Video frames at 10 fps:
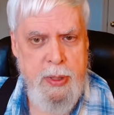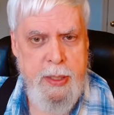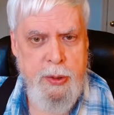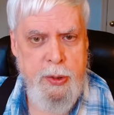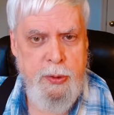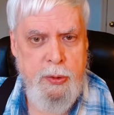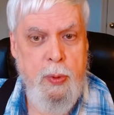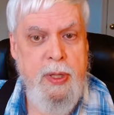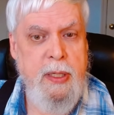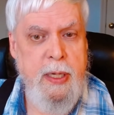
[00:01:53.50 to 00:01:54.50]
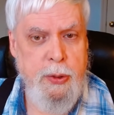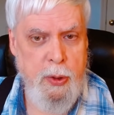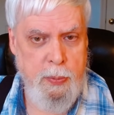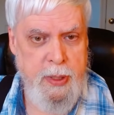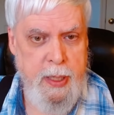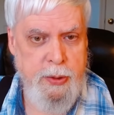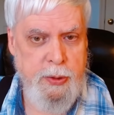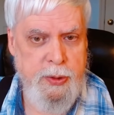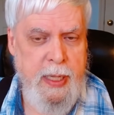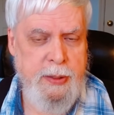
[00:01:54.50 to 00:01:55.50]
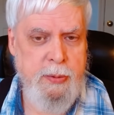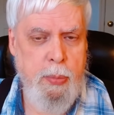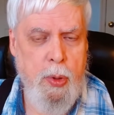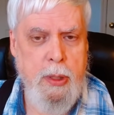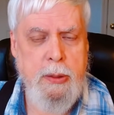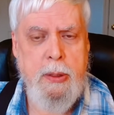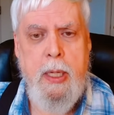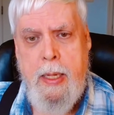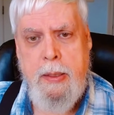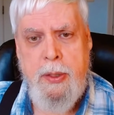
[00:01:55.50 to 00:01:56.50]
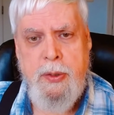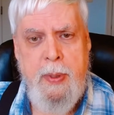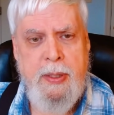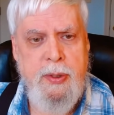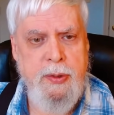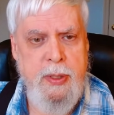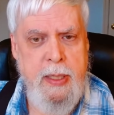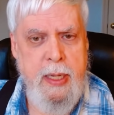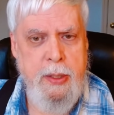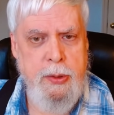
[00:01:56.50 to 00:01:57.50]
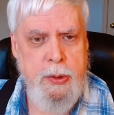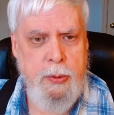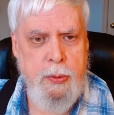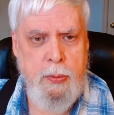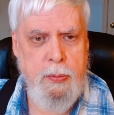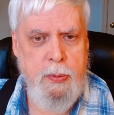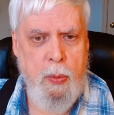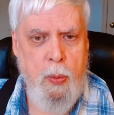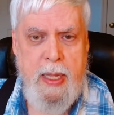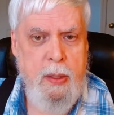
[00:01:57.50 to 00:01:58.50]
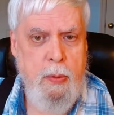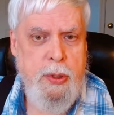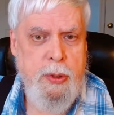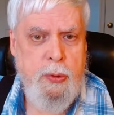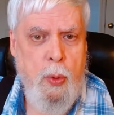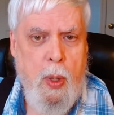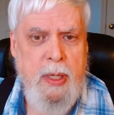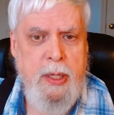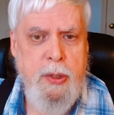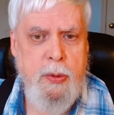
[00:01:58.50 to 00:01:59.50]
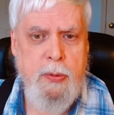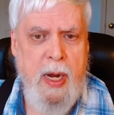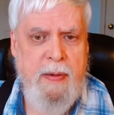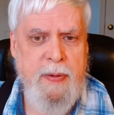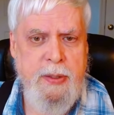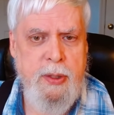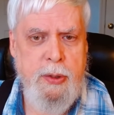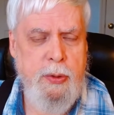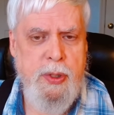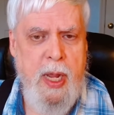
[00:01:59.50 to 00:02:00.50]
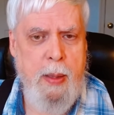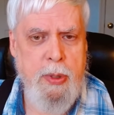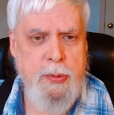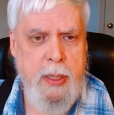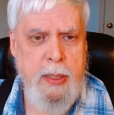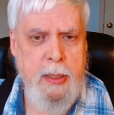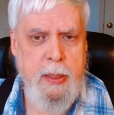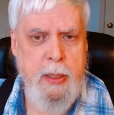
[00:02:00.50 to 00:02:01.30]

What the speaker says: predictions with additional predictions, and that's important, and expresses it into the way that we just normally do graphics and do geometry.